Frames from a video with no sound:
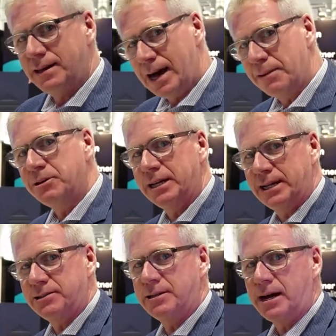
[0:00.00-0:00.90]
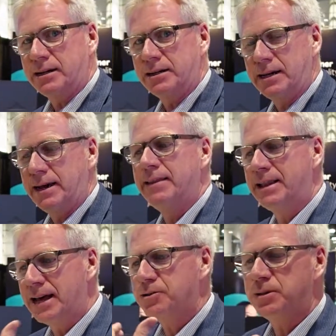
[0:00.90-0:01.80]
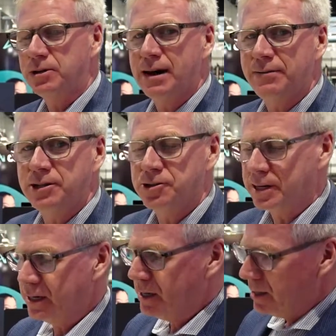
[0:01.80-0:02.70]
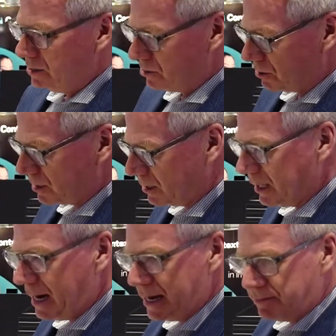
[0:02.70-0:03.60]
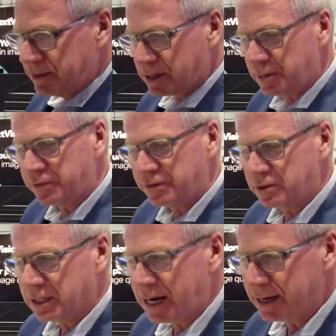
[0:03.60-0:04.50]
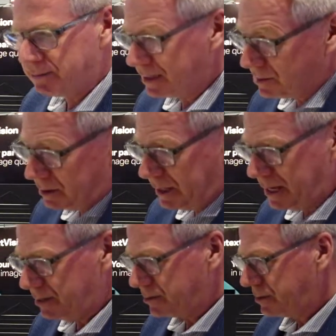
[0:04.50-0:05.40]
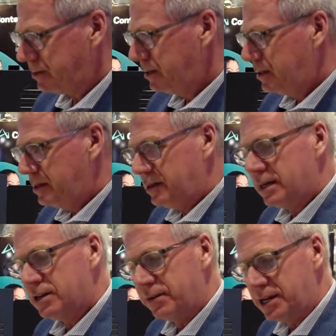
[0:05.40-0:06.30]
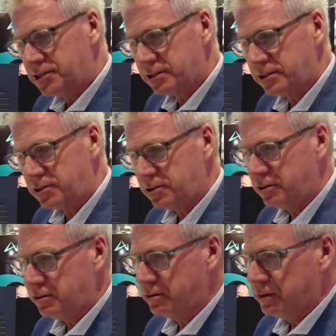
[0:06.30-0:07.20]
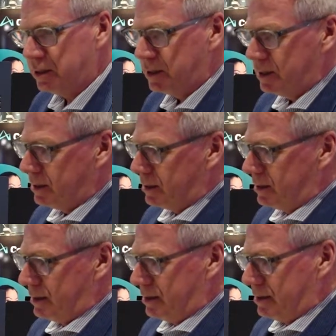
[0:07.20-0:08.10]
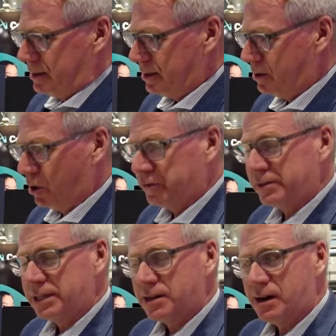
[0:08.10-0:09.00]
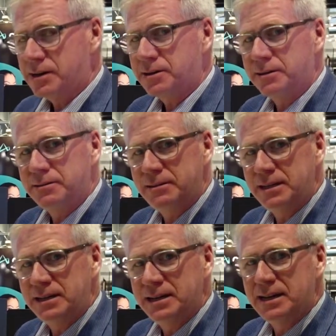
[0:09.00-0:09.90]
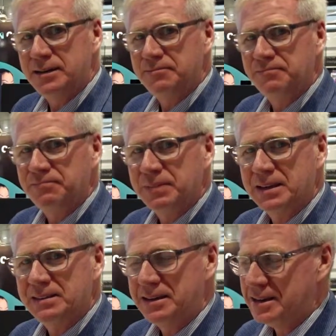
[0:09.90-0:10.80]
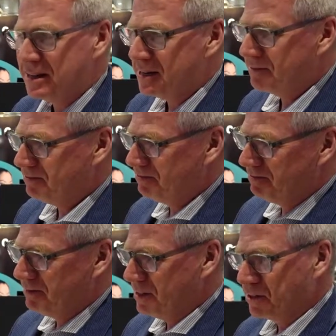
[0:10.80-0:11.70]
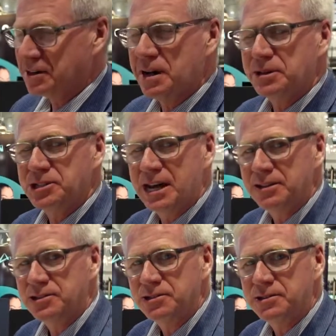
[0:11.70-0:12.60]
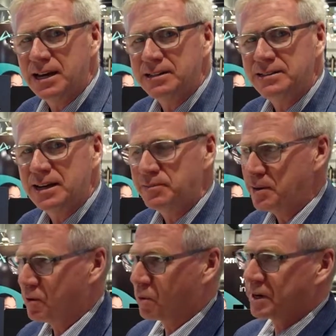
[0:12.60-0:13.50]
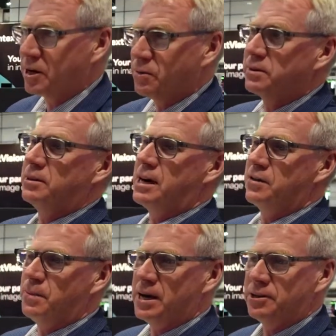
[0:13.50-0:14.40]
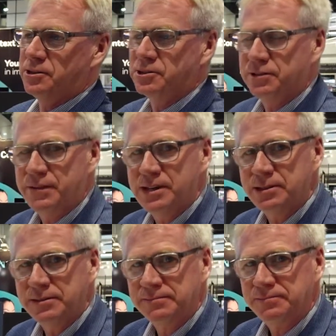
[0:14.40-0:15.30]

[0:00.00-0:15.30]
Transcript: I'm going to get stuck, and then that's when you have injury. So the Glide, the Comfort View Glide, that's our latest innovation to, you know, hopefully conquer the uh, the uh, the ergonomic challenges that uh, people working with a lot of monitors are facing.